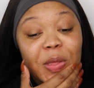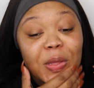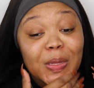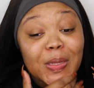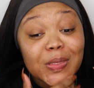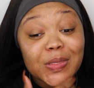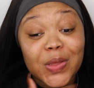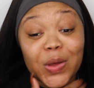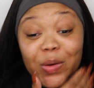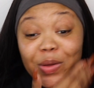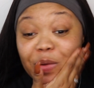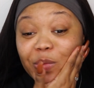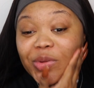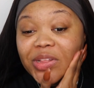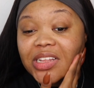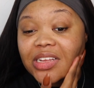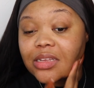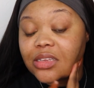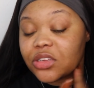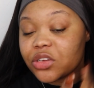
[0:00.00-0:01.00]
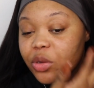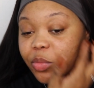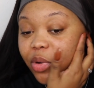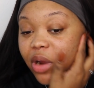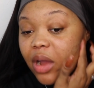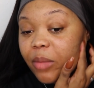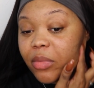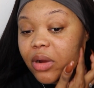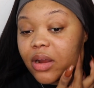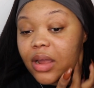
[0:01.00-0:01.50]
So it really is a good
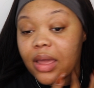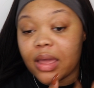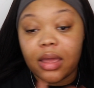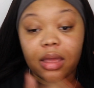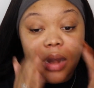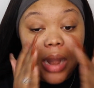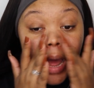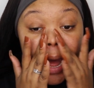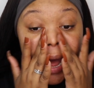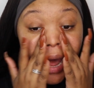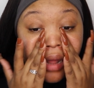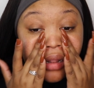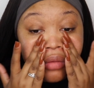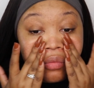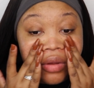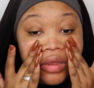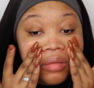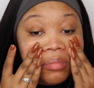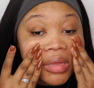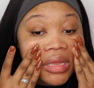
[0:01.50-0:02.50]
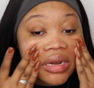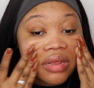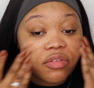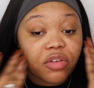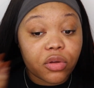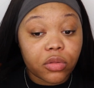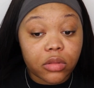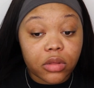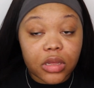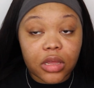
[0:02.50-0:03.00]
primer, and I highly recommend if
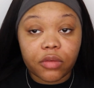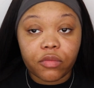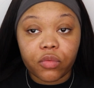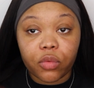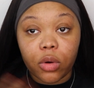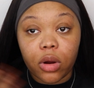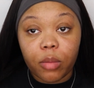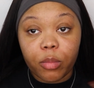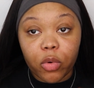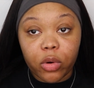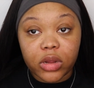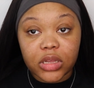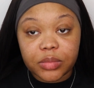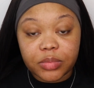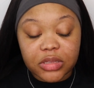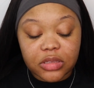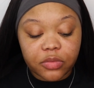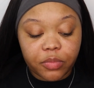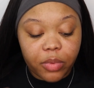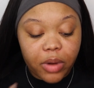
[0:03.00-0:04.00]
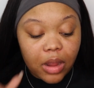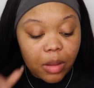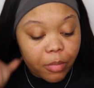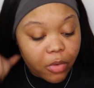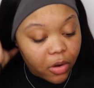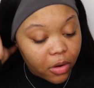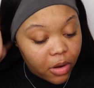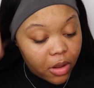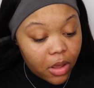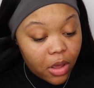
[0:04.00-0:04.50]
you're looking for a more expensive
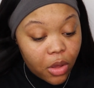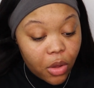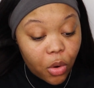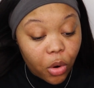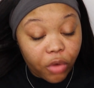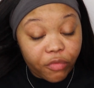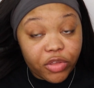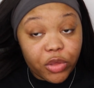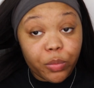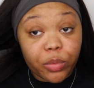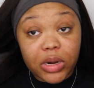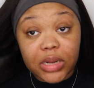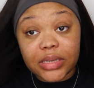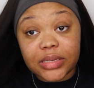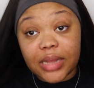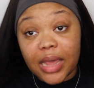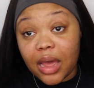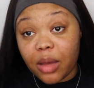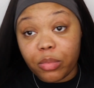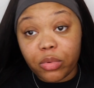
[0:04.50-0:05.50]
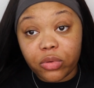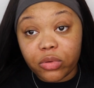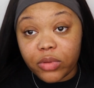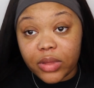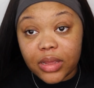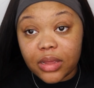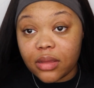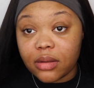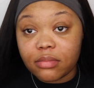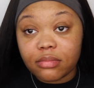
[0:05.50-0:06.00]
primer, or if you want to dabble
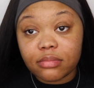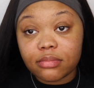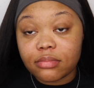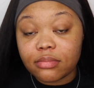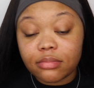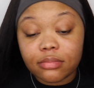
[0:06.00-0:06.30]
in